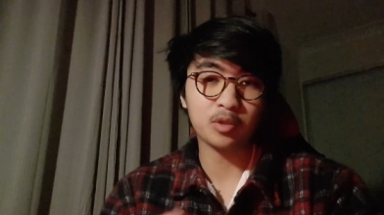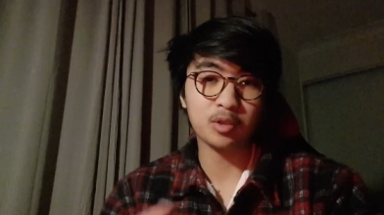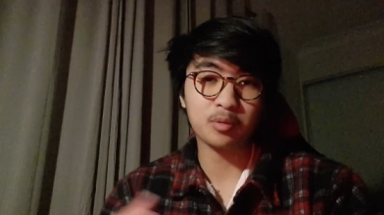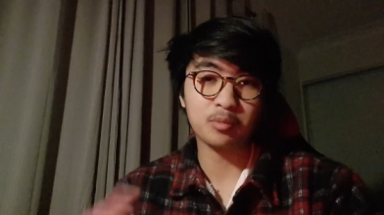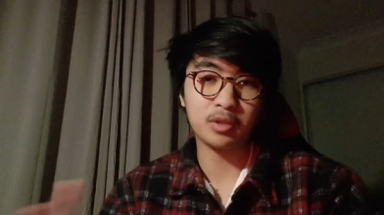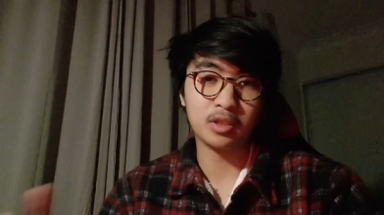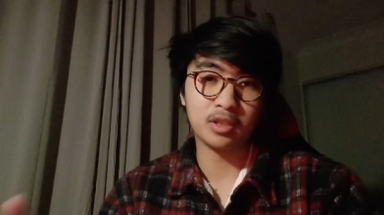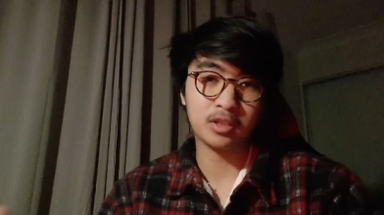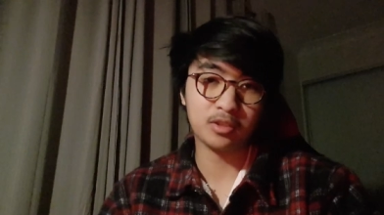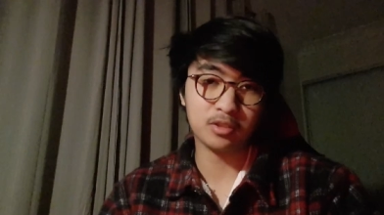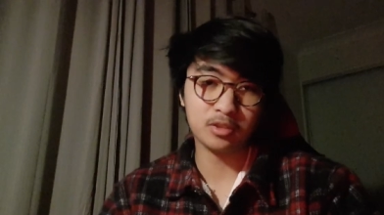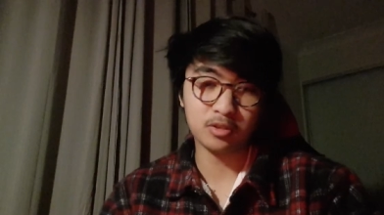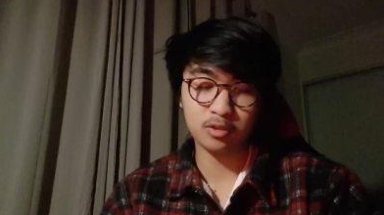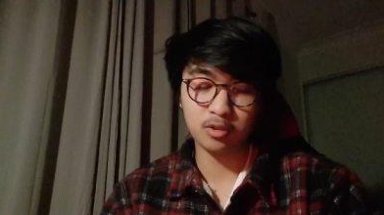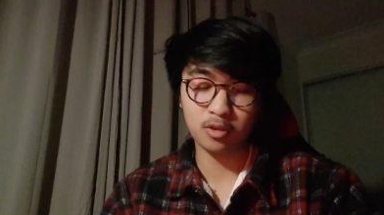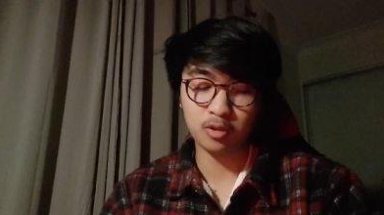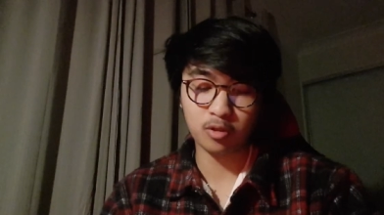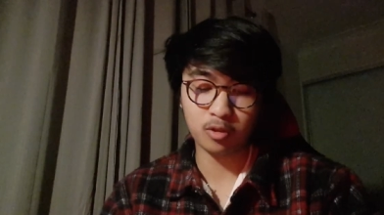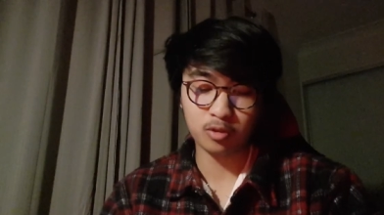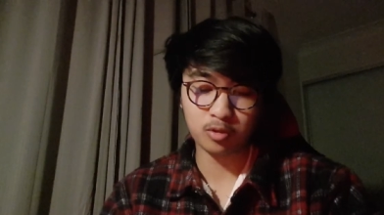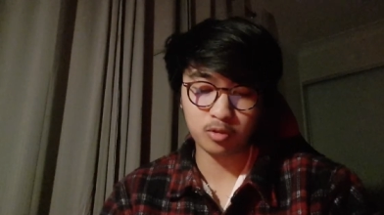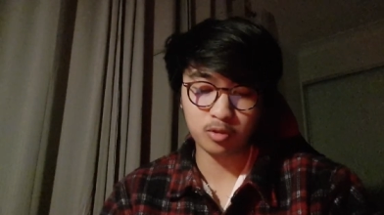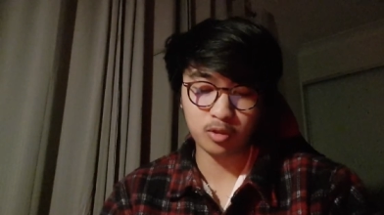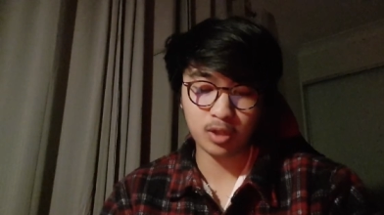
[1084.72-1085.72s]
committing to the
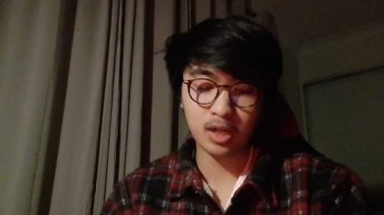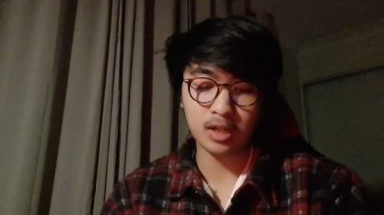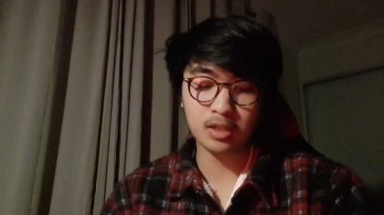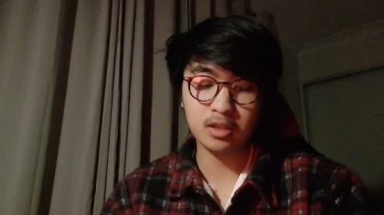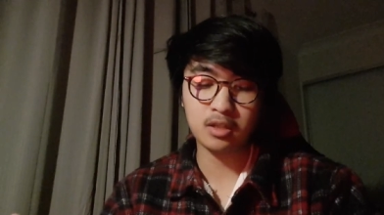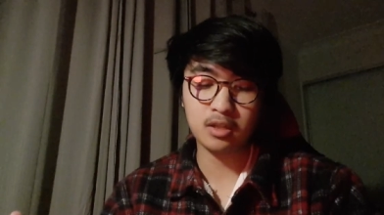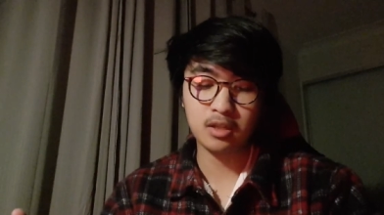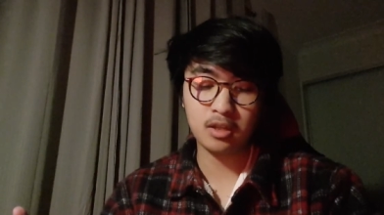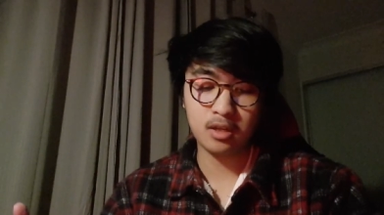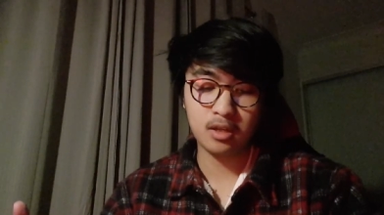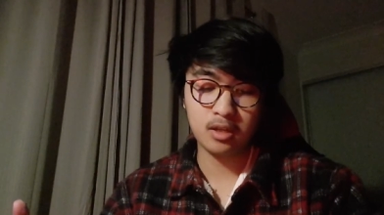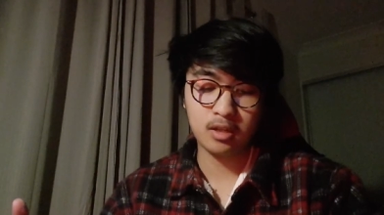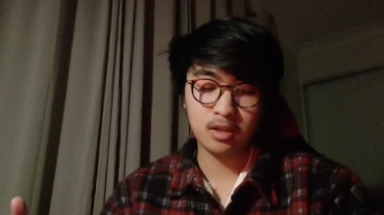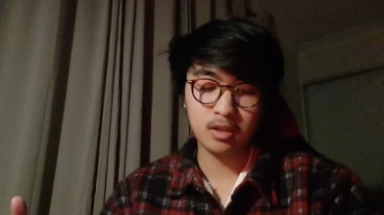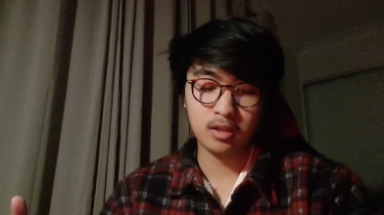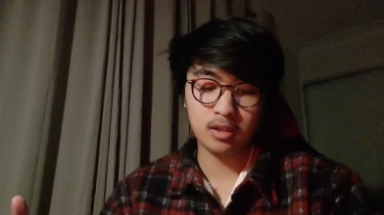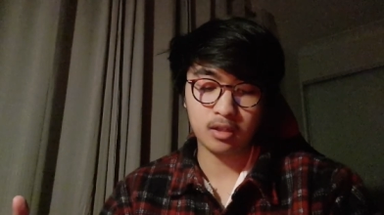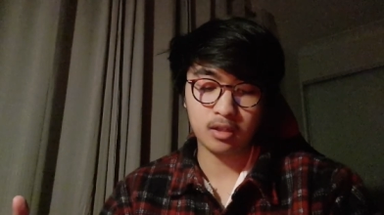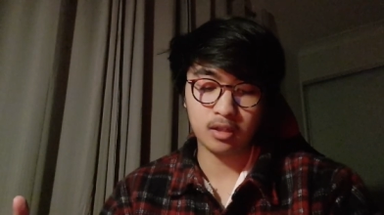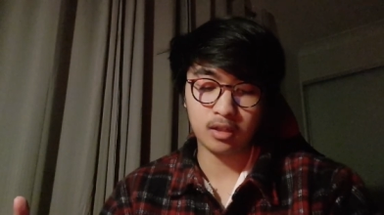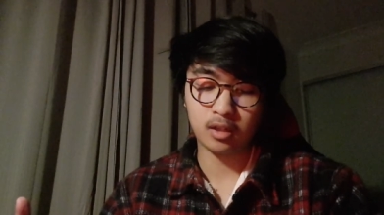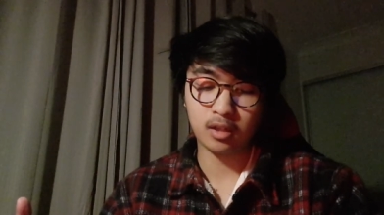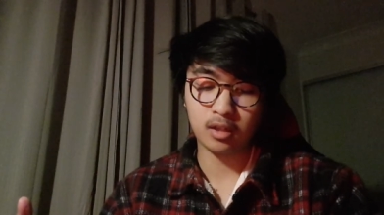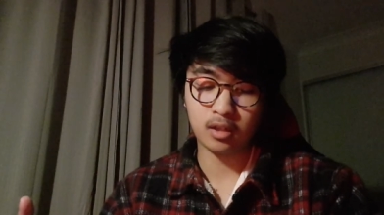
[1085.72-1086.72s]
contract
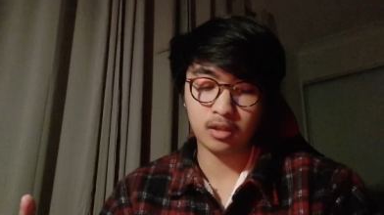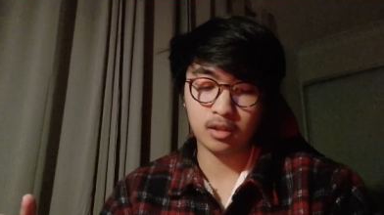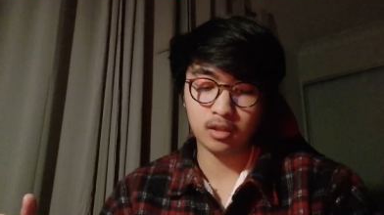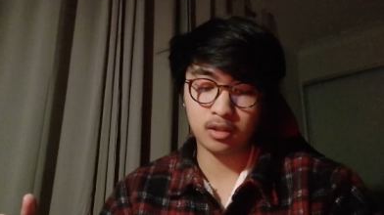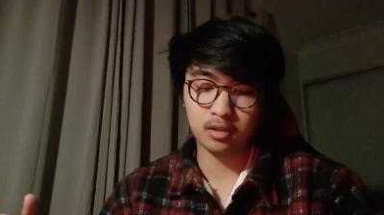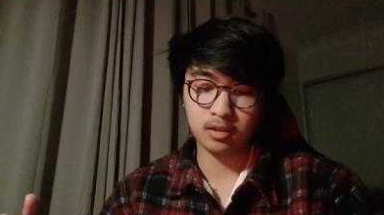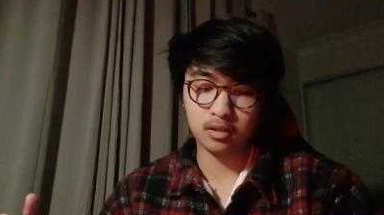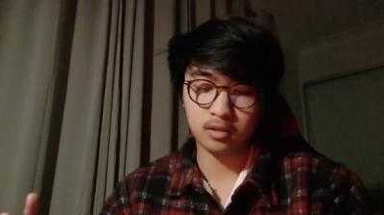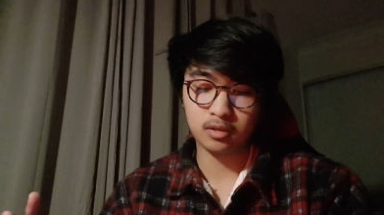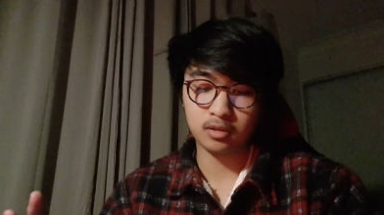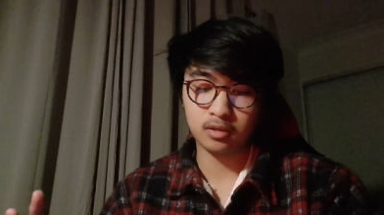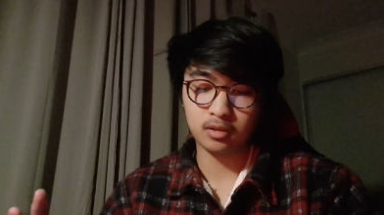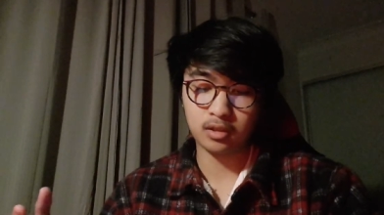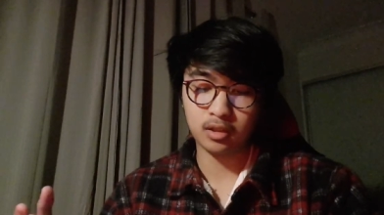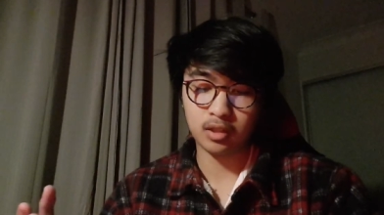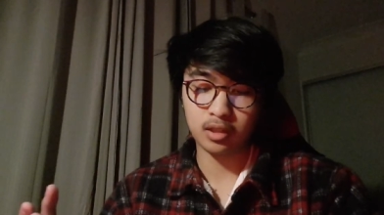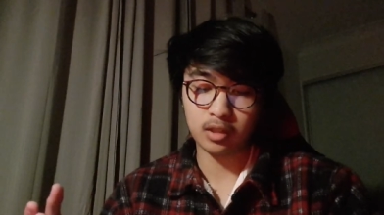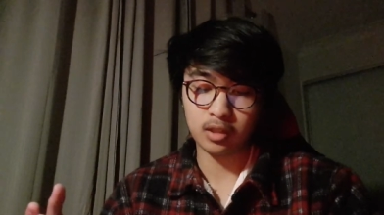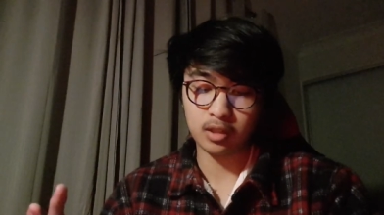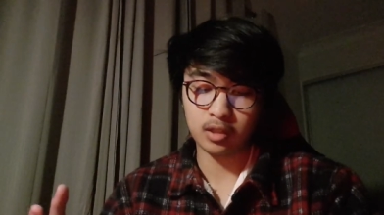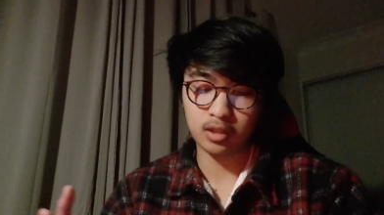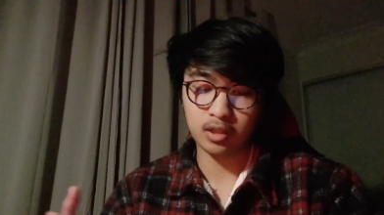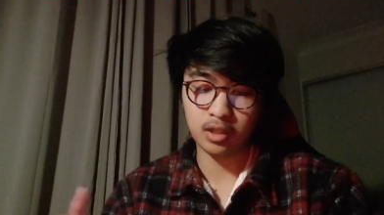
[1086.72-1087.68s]
and